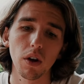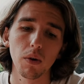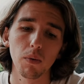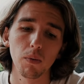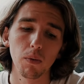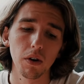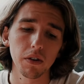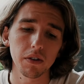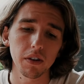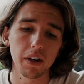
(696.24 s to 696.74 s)

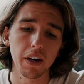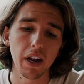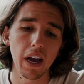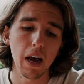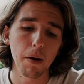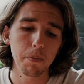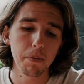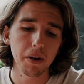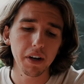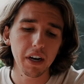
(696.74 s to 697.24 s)
what an
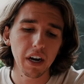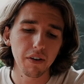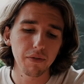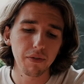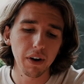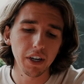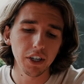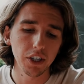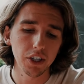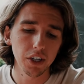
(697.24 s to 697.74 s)
epic
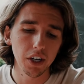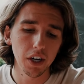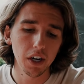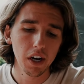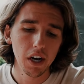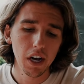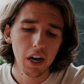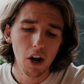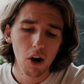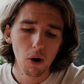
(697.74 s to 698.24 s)

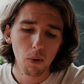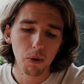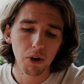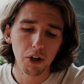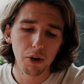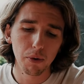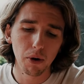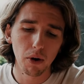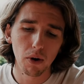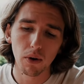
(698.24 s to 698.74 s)
adventure. We
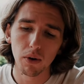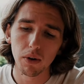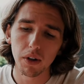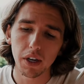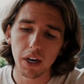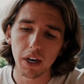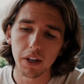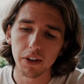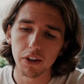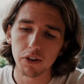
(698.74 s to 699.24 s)
do it all
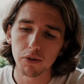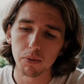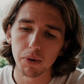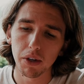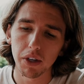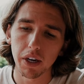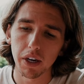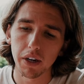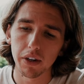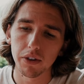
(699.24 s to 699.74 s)
again this
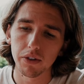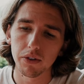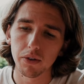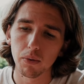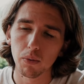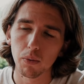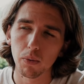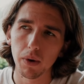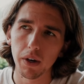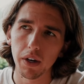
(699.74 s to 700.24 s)
weekend
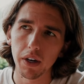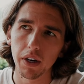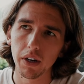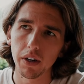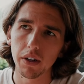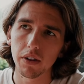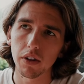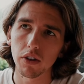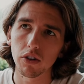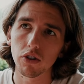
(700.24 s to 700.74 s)

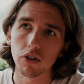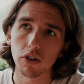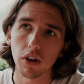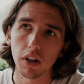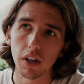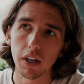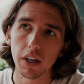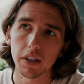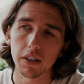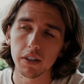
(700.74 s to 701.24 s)
with
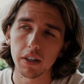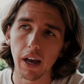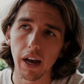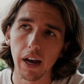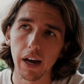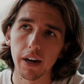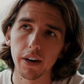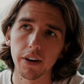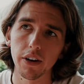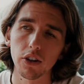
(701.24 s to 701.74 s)
Solace
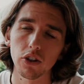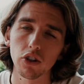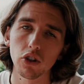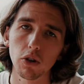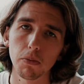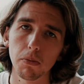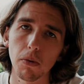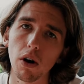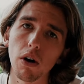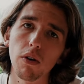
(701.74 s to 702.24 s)
and
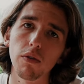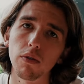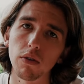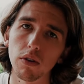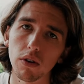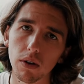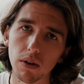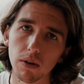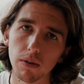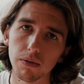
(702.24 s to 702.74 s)
Summer of
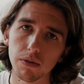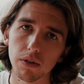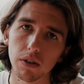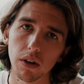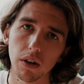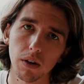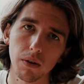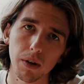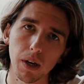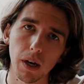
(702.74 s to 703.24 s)
Love.
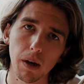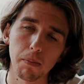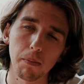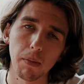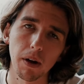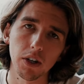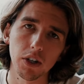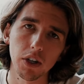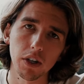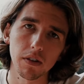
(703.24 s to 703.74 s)
So yeah,
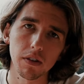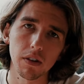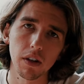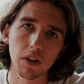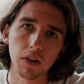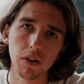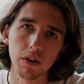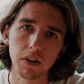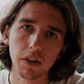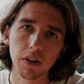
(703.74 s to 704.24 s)
Manchester
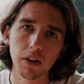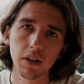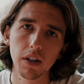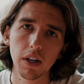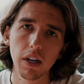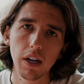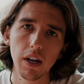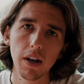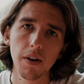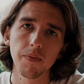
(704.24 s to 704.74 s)
and London.
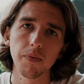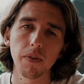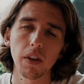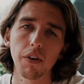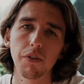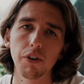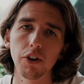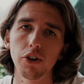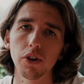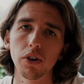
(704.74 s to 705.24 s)

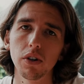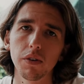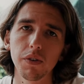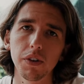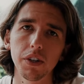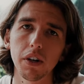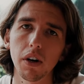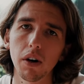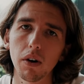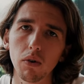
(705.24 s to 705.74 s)
If you enjoyed the
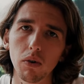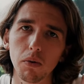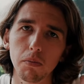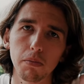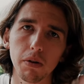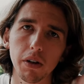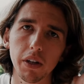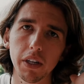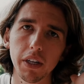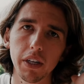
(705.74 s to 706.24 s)
video,
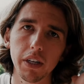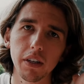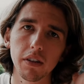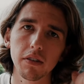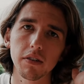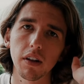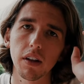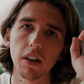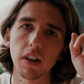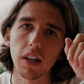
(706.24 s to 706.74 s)

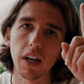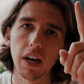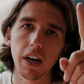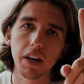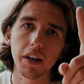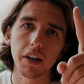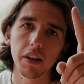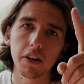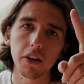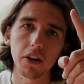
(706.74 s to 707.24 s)
please
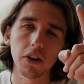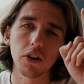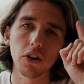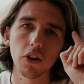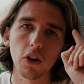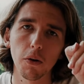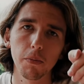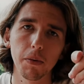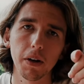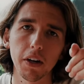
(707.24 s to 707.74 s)
like,
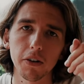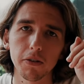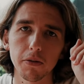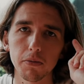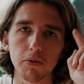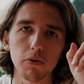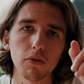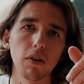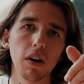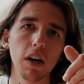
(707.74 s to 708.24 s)
comment and
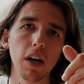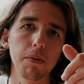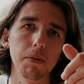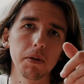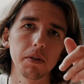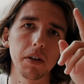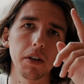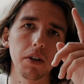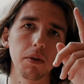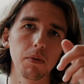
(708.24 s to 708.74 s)
subscribe.
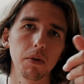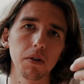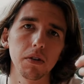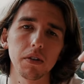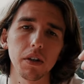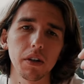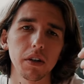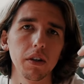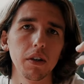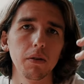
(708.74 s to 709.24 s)
It'll take you 1
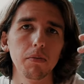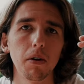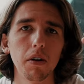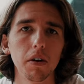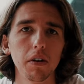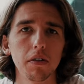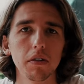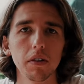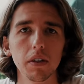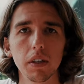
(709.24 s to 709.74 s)
second, but
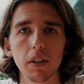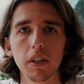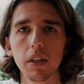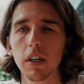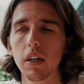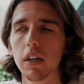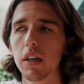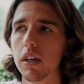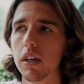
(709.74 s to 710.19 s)
honestly,